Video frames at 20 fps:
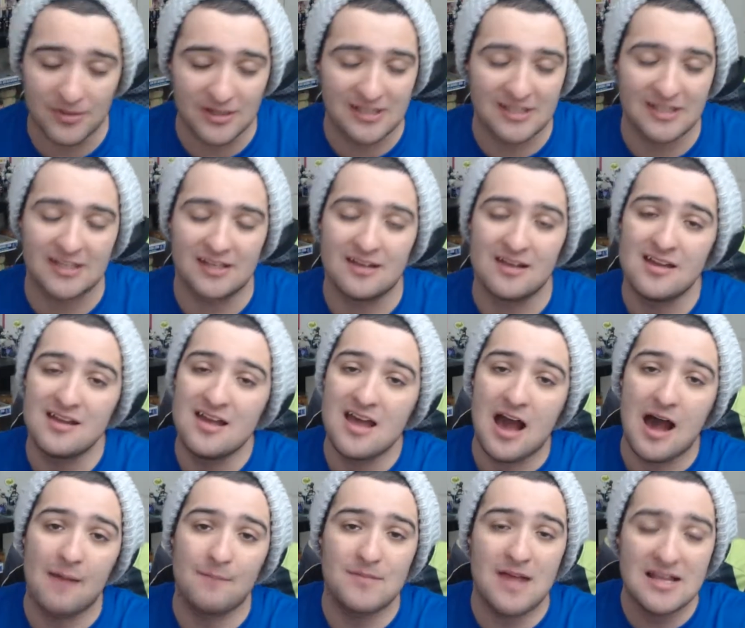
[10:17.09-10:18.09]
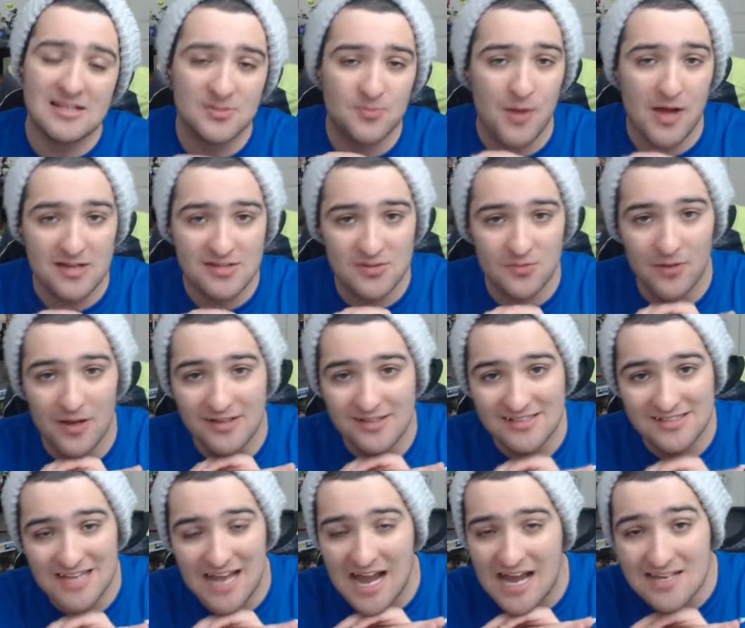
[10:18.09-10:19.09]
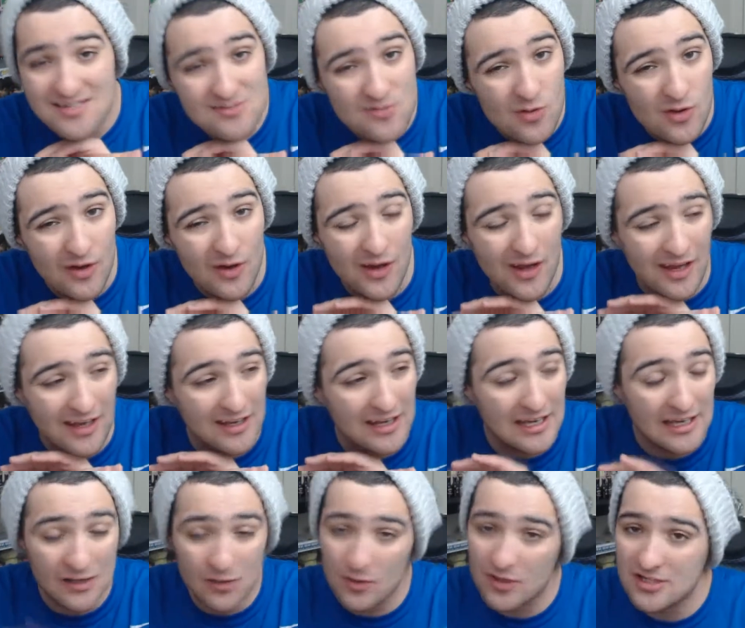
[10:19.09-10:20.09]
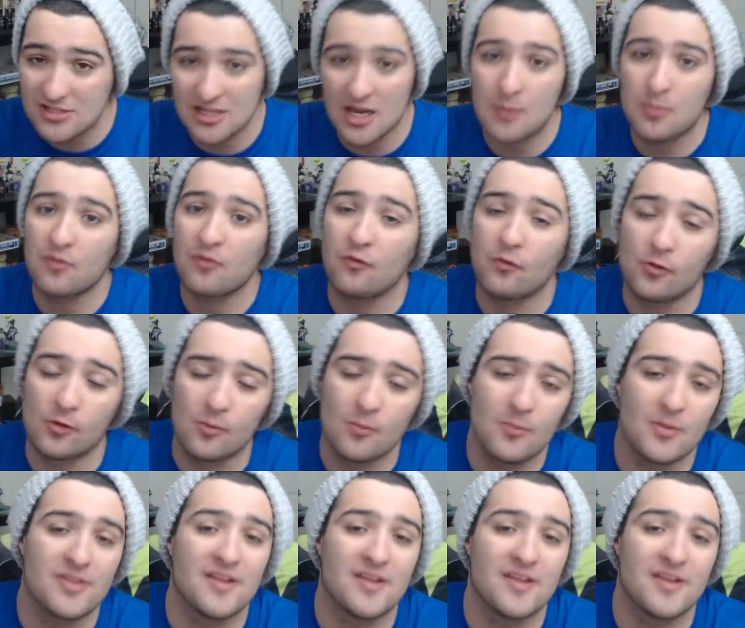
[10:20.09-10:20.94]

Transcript: But again, I'm not sponsored by these guys in any way, shape, or form.